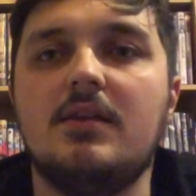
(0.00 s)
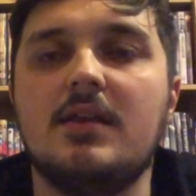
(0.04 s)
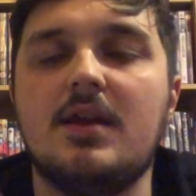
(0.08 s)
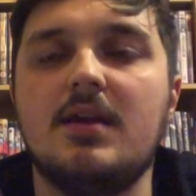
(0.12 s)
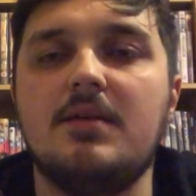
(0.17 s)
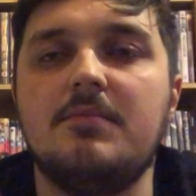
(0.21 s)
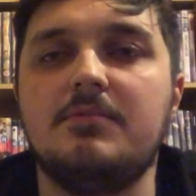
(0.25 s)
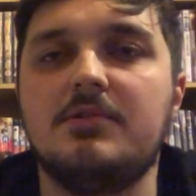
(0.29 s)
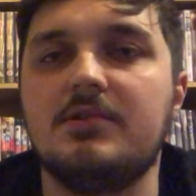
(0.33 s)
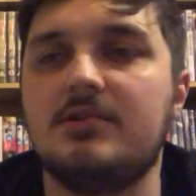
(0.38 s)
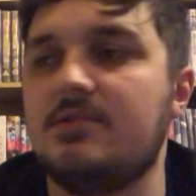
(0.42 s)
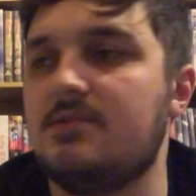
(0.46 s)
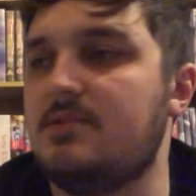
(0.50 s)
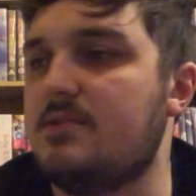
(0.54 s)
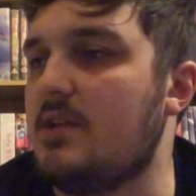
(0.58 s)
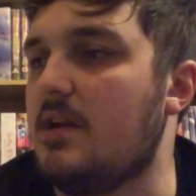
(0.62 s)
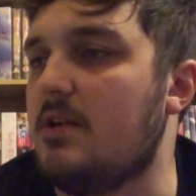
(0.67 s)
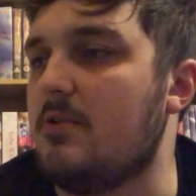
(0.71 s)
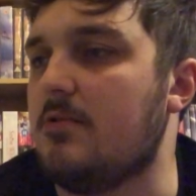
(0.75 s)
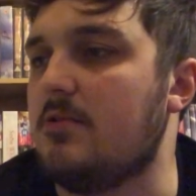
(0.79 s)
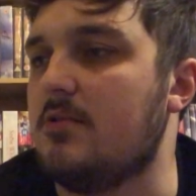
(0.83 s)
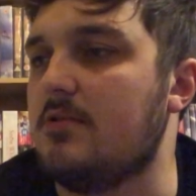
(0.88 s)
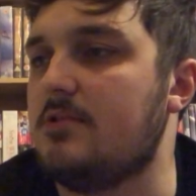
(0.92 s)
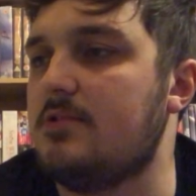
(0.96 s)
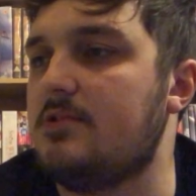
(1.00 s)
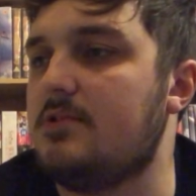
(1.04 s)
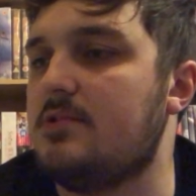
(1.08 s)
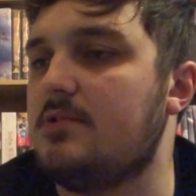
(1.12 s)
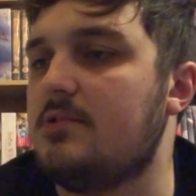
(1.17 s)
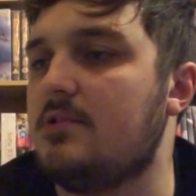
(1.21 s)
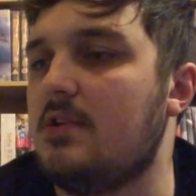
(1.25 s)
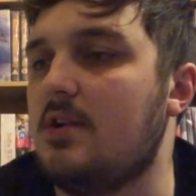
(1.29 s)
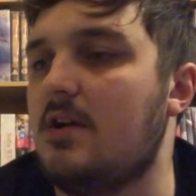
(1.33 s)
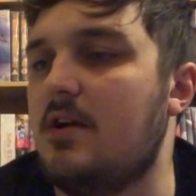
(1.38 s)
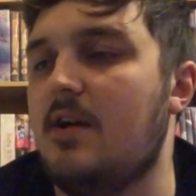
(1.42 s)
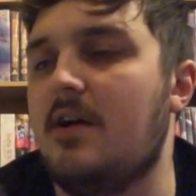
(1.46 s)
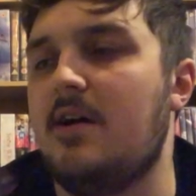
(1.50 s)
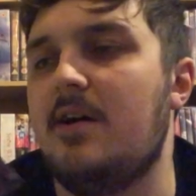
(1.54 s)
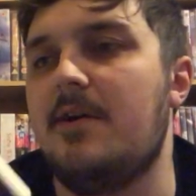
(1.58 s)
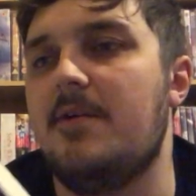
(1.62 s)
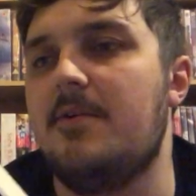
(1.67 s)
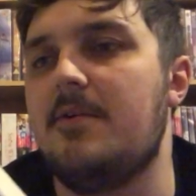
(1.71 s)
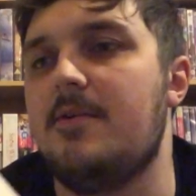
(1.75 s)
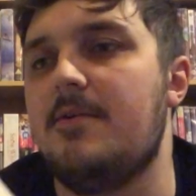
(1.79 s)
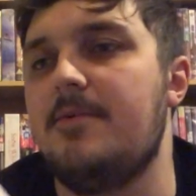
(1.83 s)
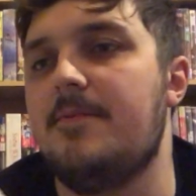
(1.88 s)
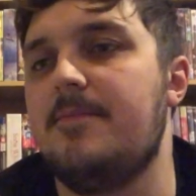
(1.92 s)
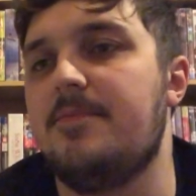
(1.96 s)
named Zaros
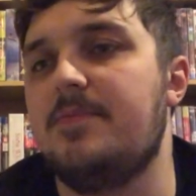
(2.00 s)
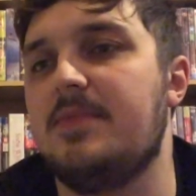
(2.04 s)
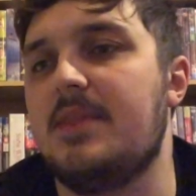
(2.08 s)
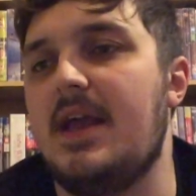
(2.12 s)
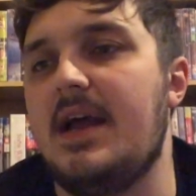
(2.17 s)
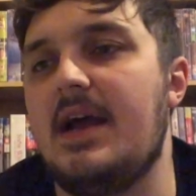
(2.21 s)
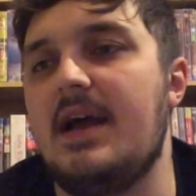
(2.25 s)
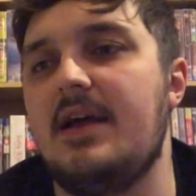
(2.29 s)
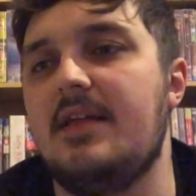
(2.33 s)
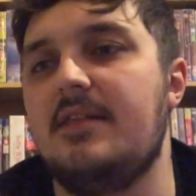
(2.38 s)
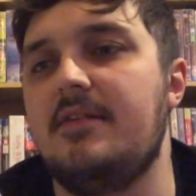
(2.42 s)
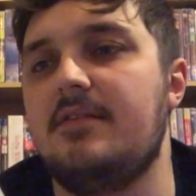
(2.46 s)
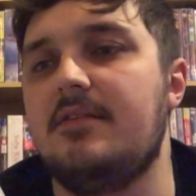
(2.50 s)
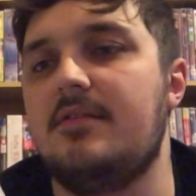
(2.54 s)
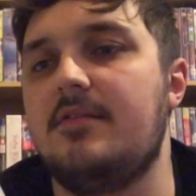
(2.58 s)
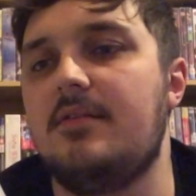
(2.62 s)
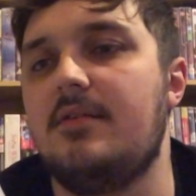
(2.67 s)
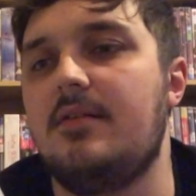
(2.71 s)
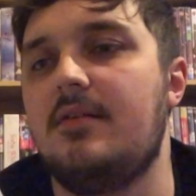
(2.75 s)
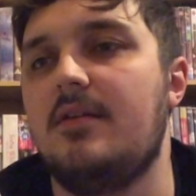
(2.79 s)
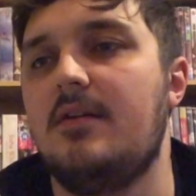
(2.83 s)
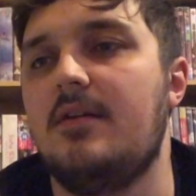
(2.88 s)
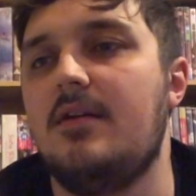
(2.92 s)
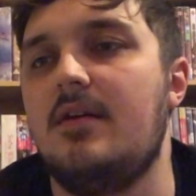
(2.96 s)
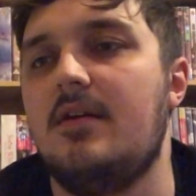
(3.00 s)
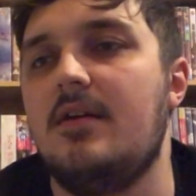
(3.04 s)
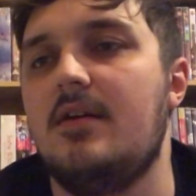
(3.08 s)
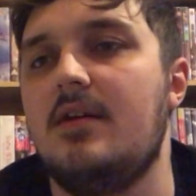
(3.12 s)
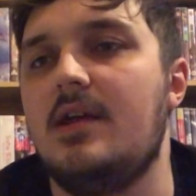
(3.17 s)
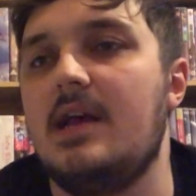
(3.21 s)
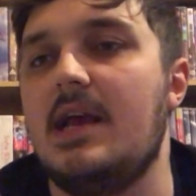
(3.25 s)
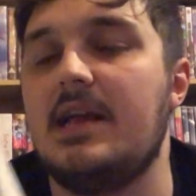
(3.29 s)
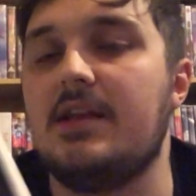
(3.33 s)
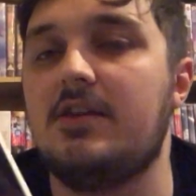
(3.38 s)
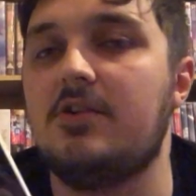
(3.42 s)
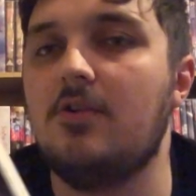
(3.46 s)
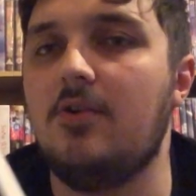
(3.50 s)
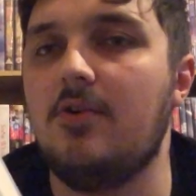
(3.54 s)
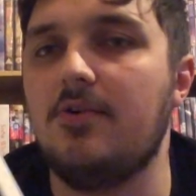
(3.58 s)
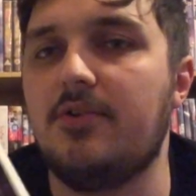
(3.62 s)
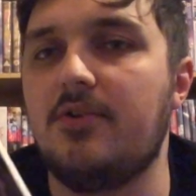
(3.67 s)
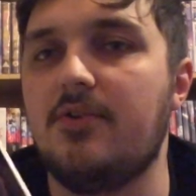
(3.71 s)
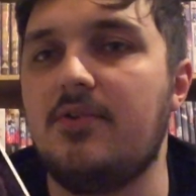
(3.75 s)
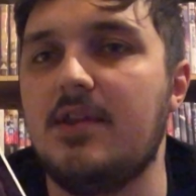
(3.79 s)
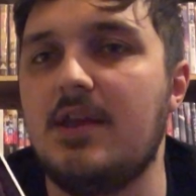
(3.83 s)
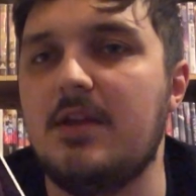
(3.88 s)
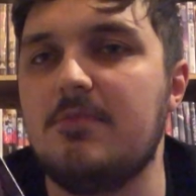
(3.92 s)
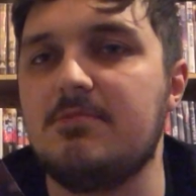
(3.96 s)
and a god
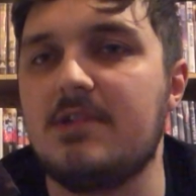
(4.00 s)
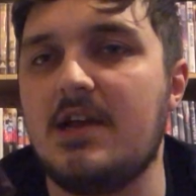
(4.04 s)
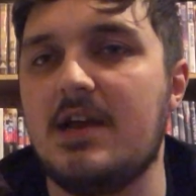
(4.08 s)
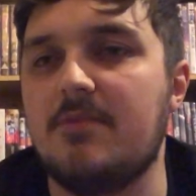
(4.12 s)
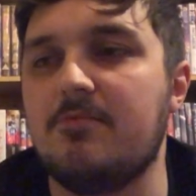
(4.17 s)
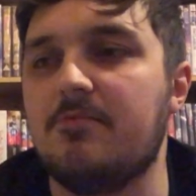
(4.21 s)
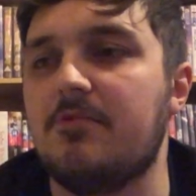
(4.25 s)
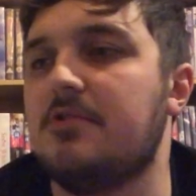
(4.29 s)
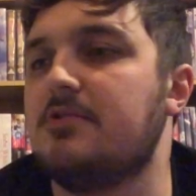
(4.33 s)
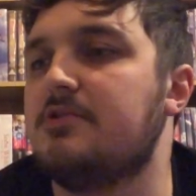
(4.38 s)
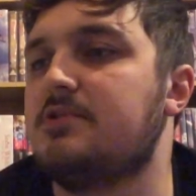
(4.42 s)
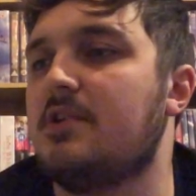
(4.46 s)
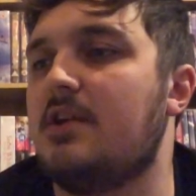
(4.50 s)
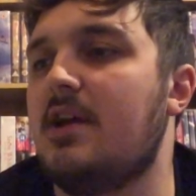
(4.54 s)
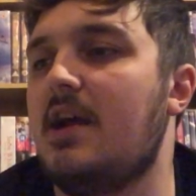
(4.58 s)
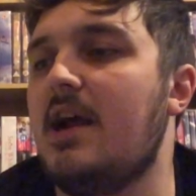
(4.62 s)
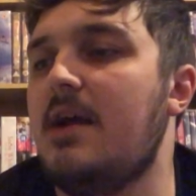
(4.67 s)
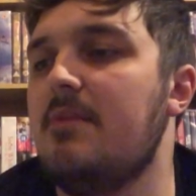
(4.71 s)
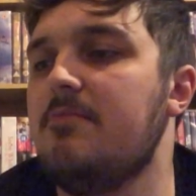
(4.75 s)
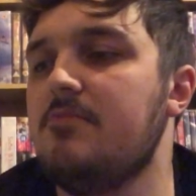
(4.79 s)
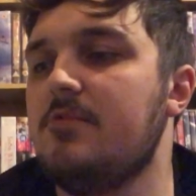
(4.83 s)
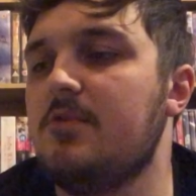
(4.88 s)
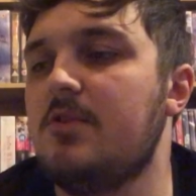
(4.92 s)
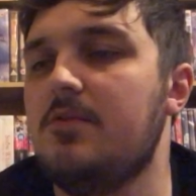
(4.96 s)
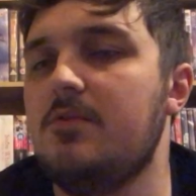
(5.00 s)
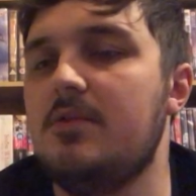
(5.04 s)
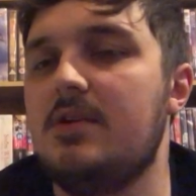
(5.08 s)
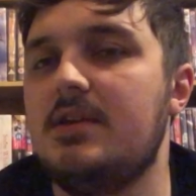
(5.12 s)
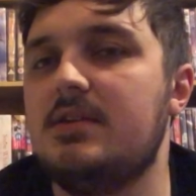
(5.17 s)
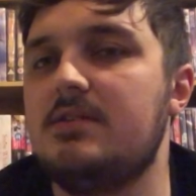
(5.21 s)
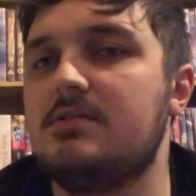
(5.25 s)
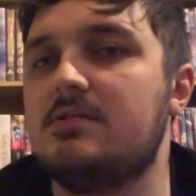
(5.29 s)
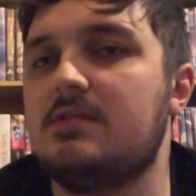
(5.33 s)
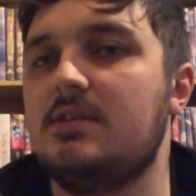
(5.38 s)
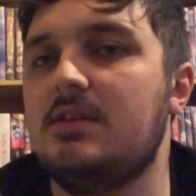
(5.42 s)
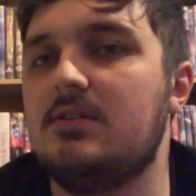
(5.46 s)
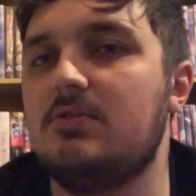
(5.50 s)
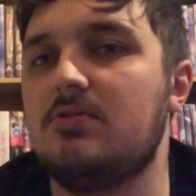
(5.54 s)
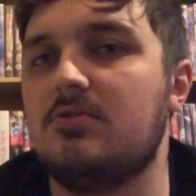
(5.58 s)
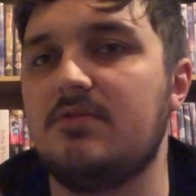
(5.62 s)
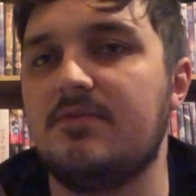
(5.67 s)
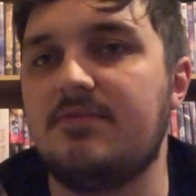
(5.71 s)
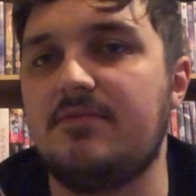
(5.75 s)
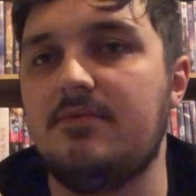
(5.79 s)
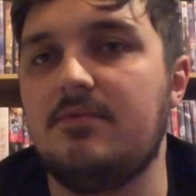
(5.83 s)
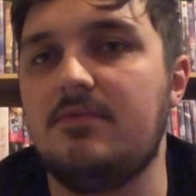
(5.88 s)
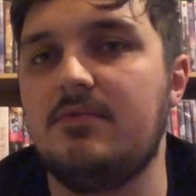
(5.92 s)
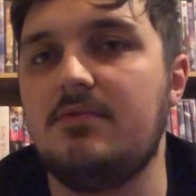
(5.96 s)
named Amro. So Amro is the god
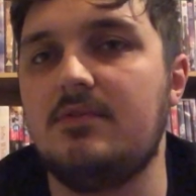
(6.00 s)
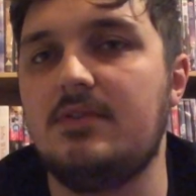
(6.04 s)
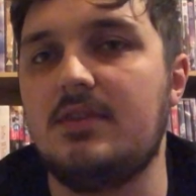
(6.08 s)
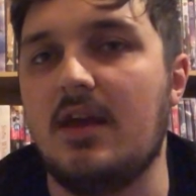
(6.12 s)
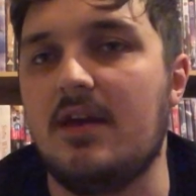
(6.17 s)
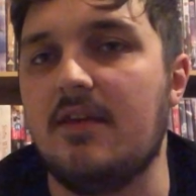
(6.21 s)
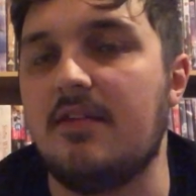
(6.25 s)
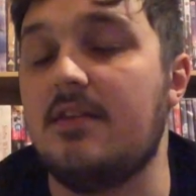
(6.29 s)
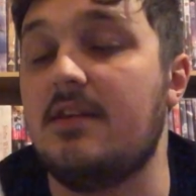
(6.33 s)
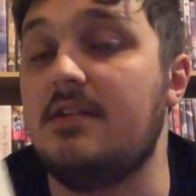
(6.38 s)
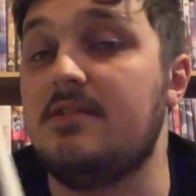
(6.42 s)
of death.